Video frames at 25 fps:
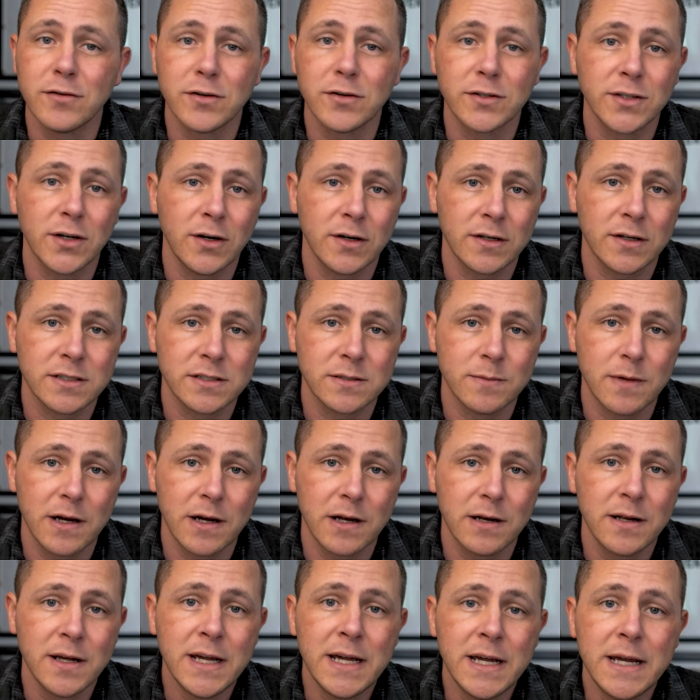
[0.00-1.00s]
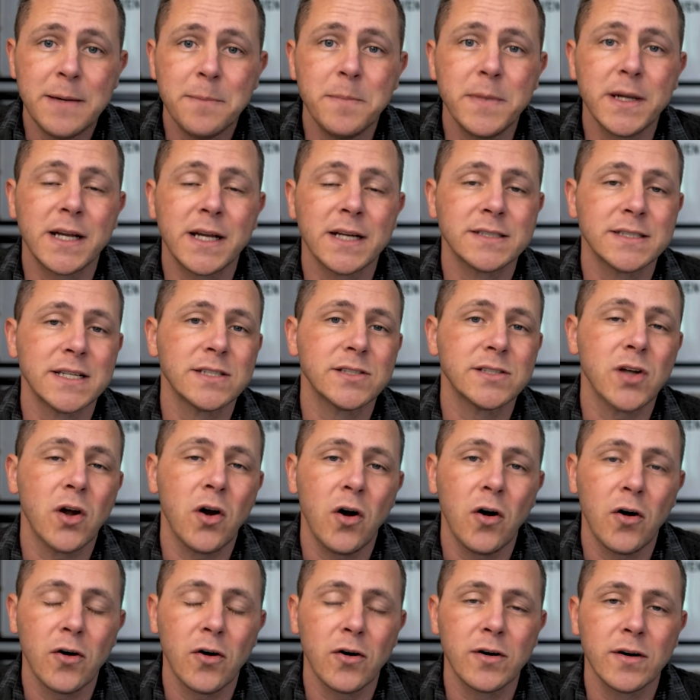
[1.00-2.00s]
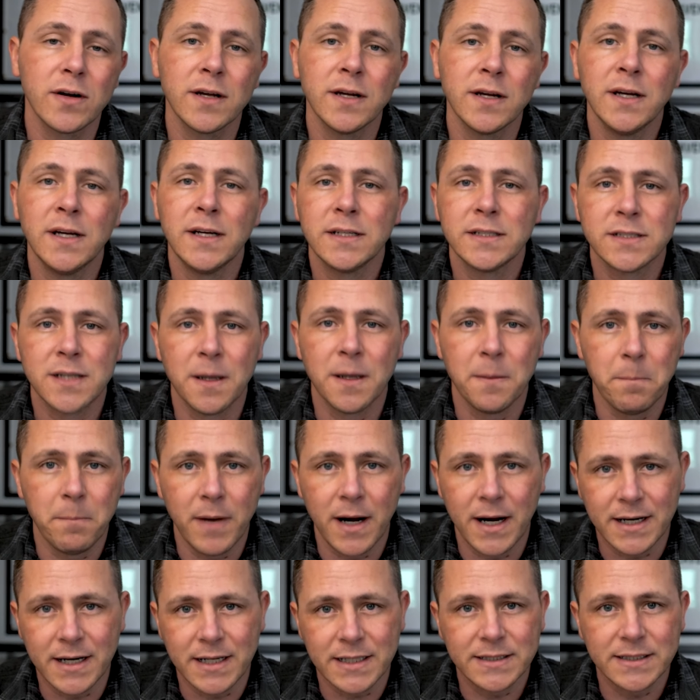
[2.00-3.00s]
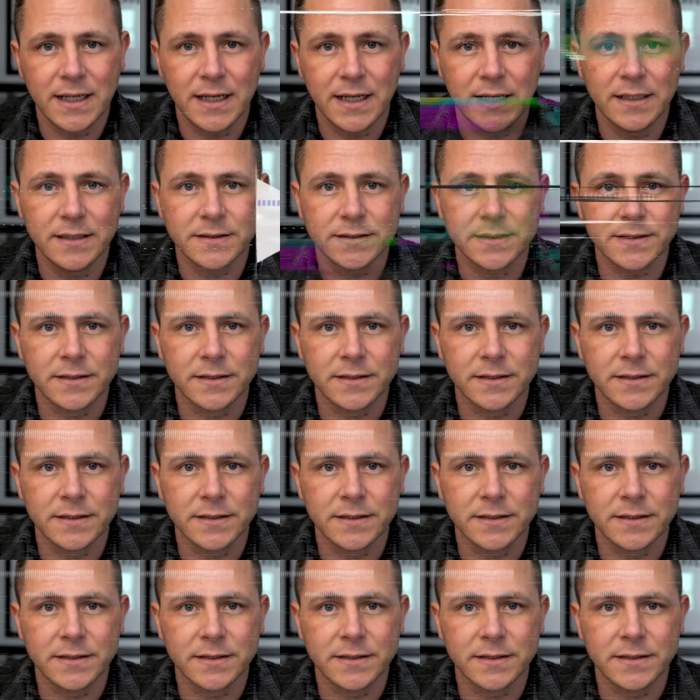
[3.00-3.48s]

talks about because it's hard to monetize.